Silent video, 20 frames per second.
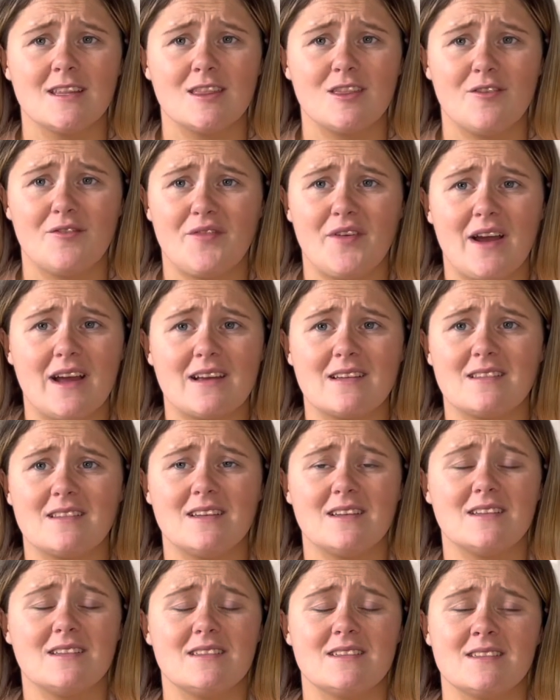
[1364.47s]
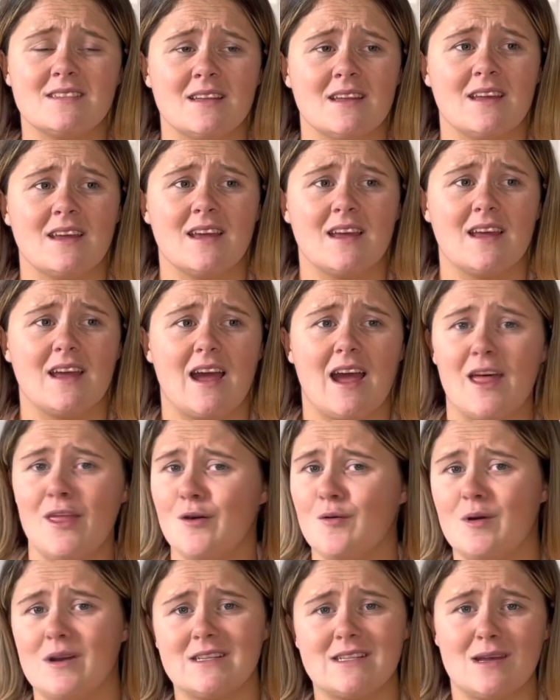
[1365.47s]
the fact that
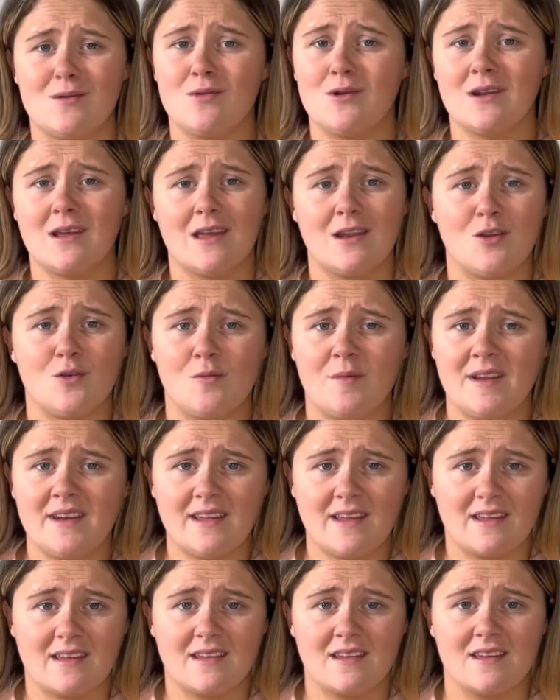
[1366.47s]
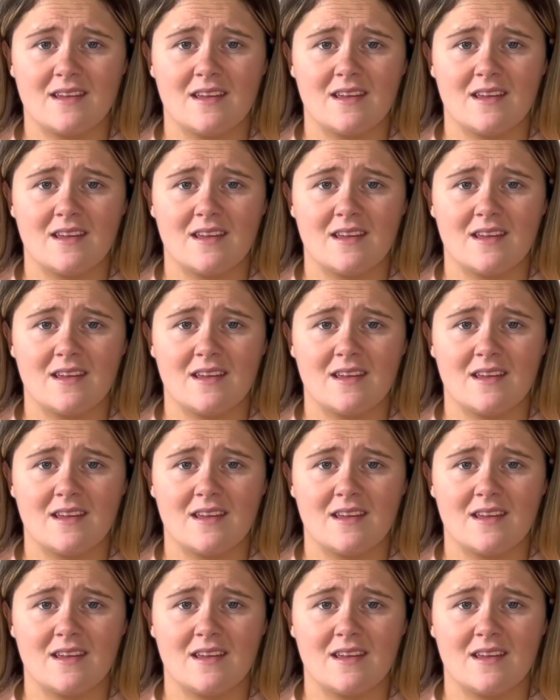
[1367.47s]
otherwise I wouldn't get no money.